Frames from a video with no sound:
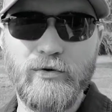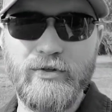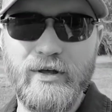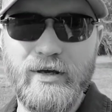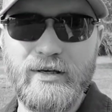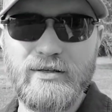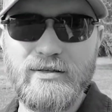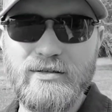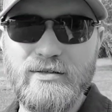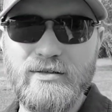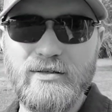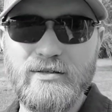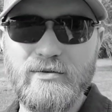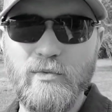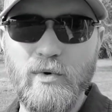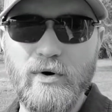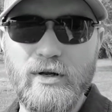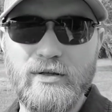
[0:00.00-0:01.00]
things
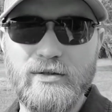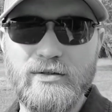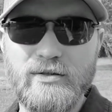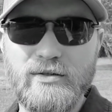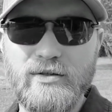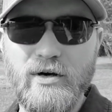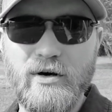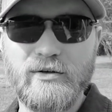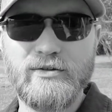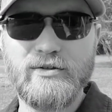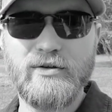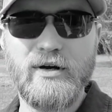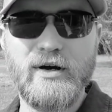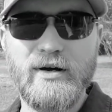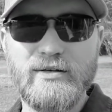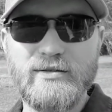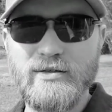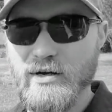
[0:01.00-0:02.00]
this morning to talk to you
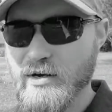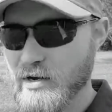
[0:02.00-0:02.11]
guys